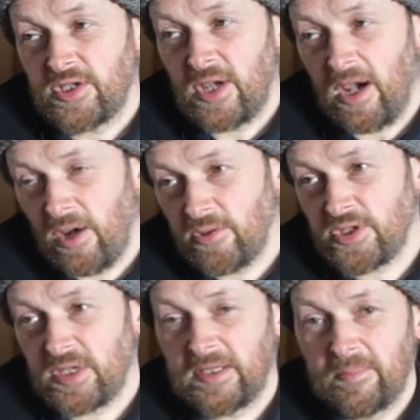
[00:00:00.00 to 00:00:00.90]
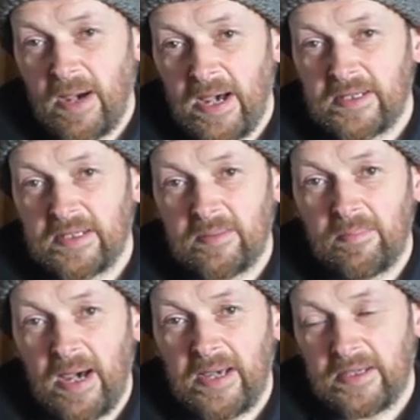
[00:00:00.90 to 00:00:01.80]
a house and the barn and the
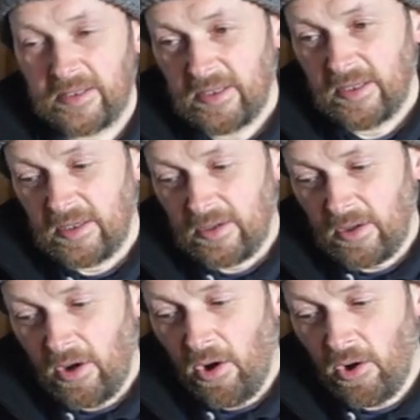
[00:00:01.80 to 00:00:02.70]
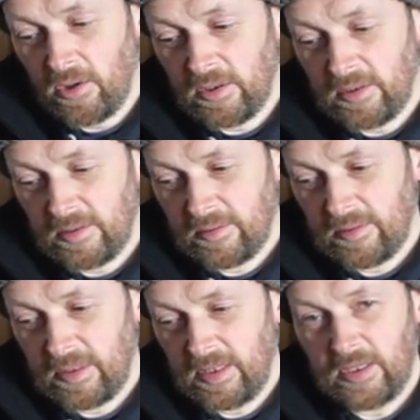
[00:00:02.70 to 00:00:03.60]
byre all
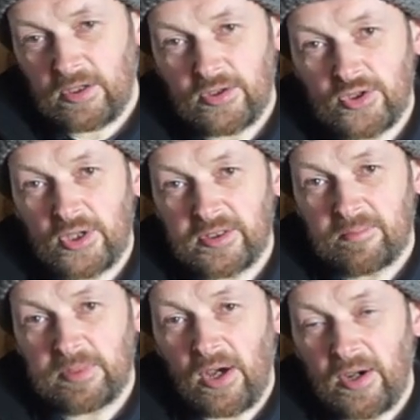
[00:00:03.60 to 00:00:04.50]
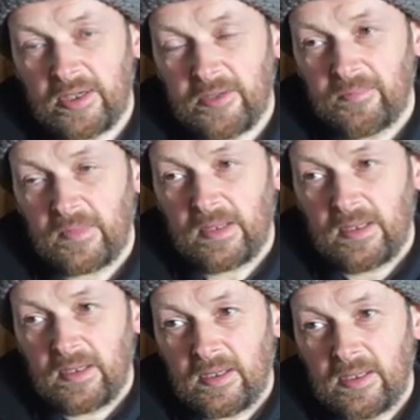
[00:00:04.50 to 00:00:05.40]
in a conjoint block.
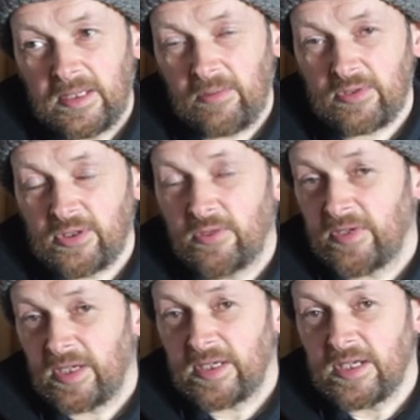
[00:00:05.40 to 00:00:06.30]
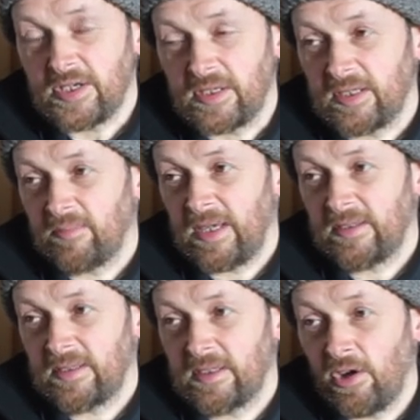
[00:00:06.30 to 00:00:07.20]
And that was done for a reason. It meant
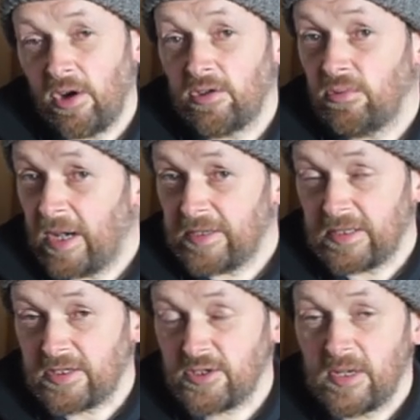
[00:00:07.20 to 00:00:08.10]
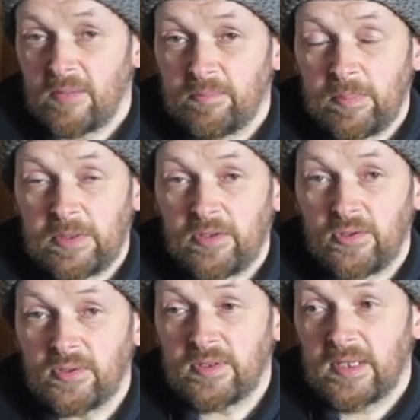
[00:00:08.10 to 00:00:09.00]
that in all weathers people
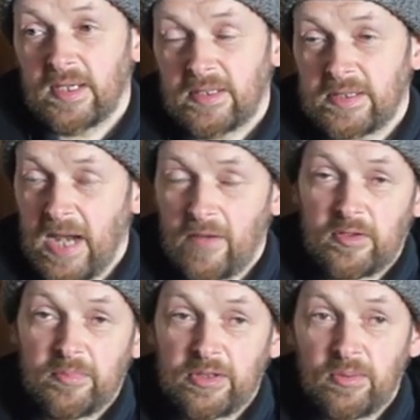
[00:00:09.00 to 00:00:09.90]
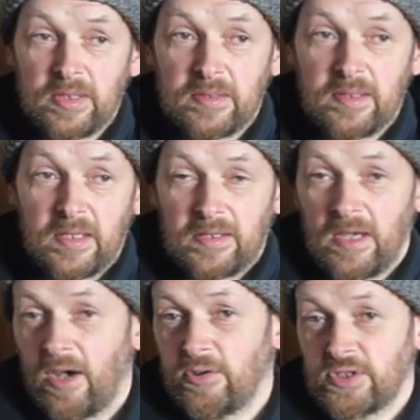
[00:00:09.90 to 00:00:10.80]
could travel between the
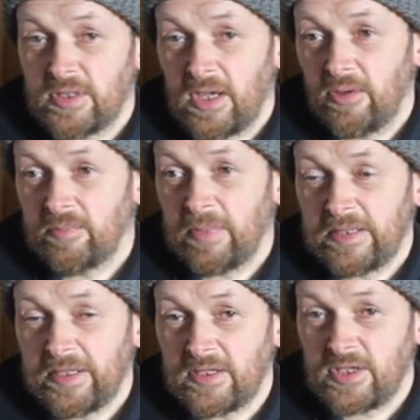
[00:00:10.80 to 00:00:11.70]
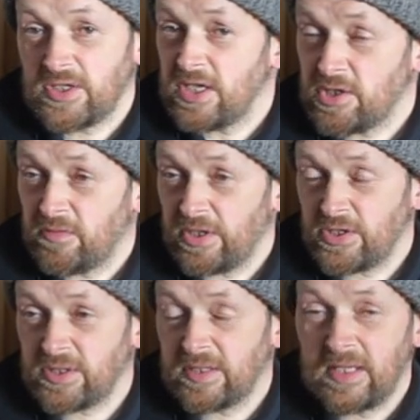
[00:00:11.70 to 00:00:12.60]
house and the outbuildings. It's easy for
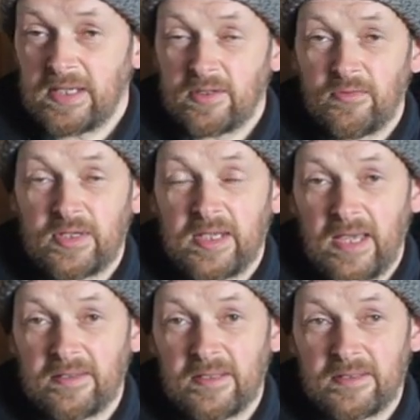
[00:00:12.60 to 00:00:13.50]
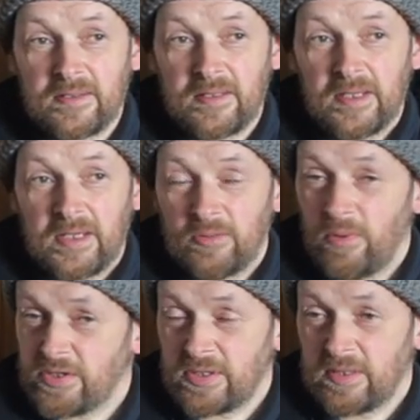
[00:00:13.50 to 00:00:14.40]
us today to forget that it
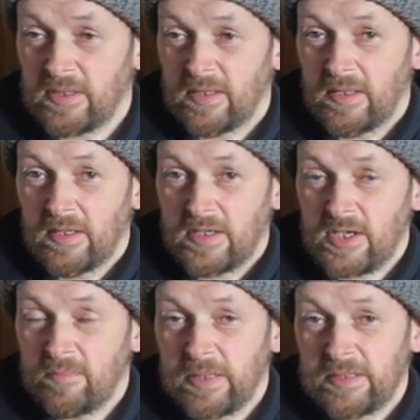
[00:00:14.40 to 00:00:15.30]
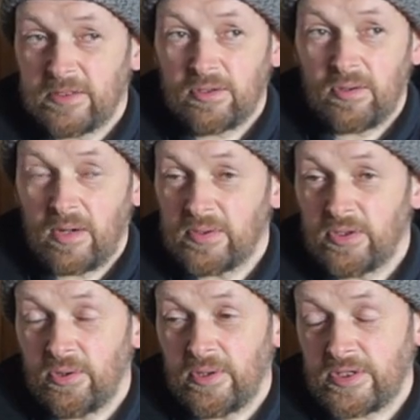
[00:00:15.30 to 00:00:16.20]
wasn't simple to go
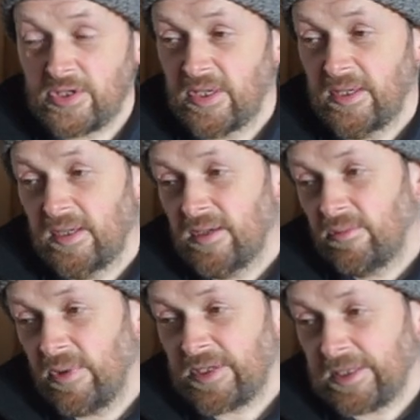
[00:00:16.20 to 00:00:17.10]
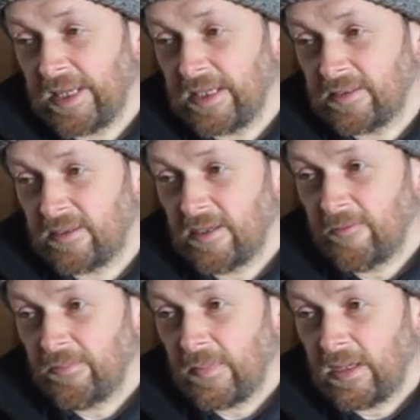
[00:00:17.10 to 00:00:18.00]
outdoors with light
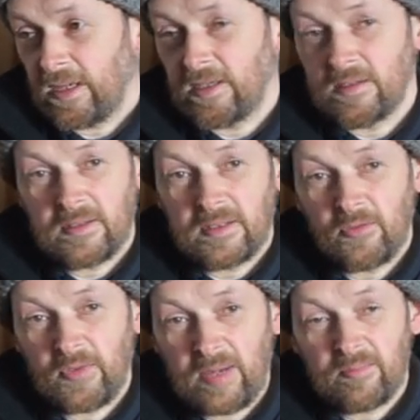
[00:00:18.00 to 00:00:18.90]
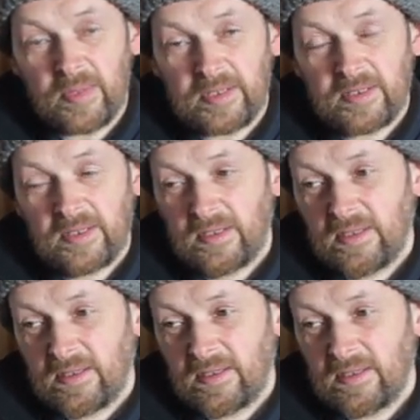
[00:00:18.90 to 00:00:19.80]
in November
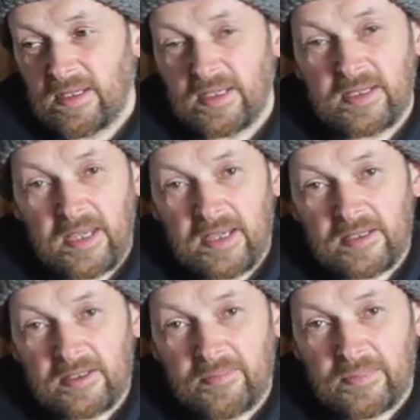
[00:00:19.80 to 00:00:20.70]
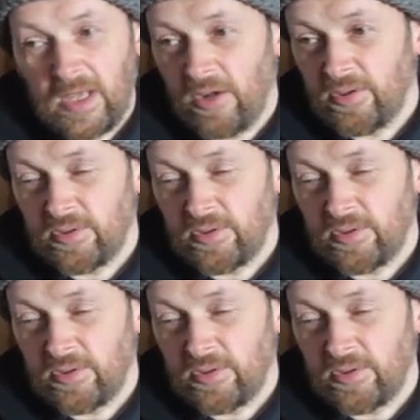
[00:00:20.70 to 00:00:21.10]
in a gale. Now you